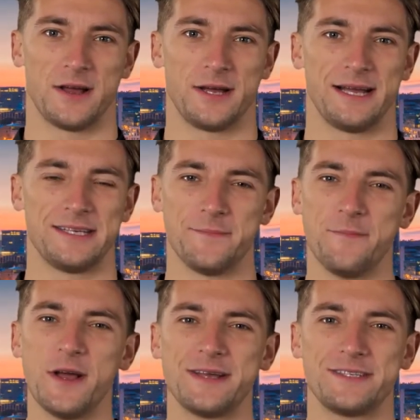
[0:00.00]
means a
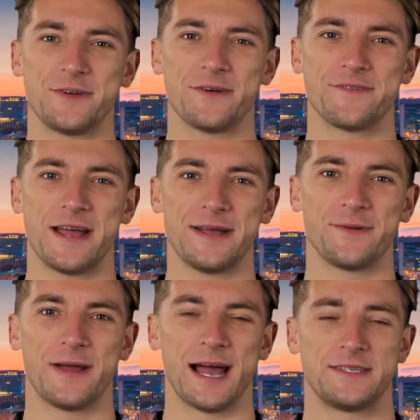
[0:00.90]
monetary
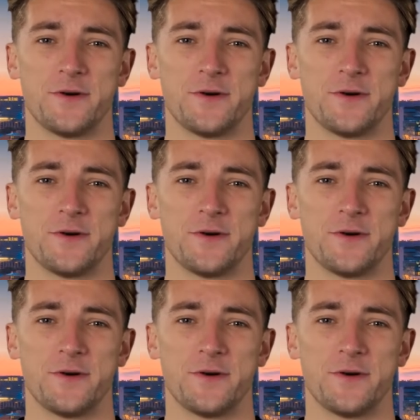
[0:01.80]
value as